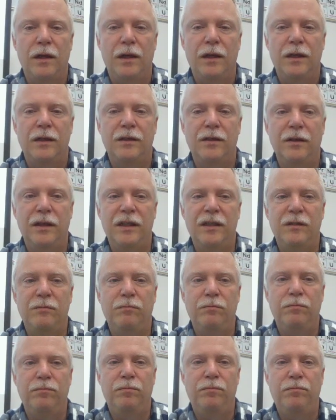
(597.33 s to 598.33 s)
So these
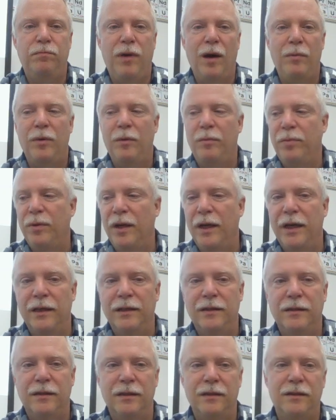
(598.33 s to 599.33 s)
bubble
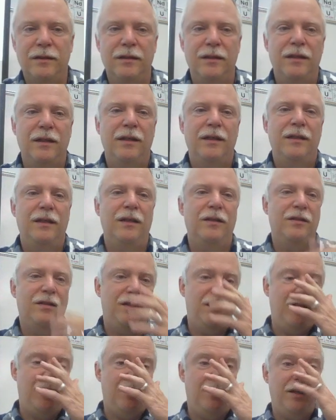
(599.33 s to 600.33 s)
plates, this, They're
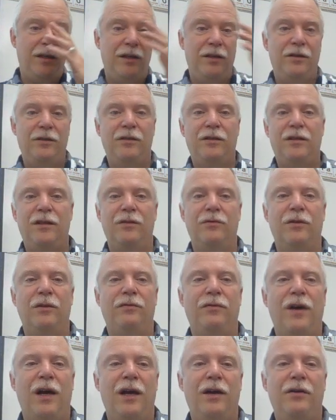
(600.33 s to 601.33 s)
still used in
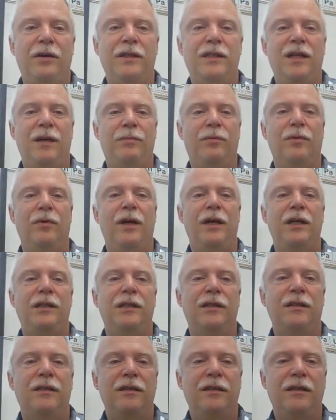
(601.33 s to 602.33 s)
refinery
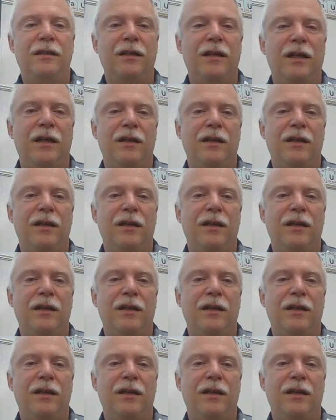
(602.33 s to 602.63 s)
separations.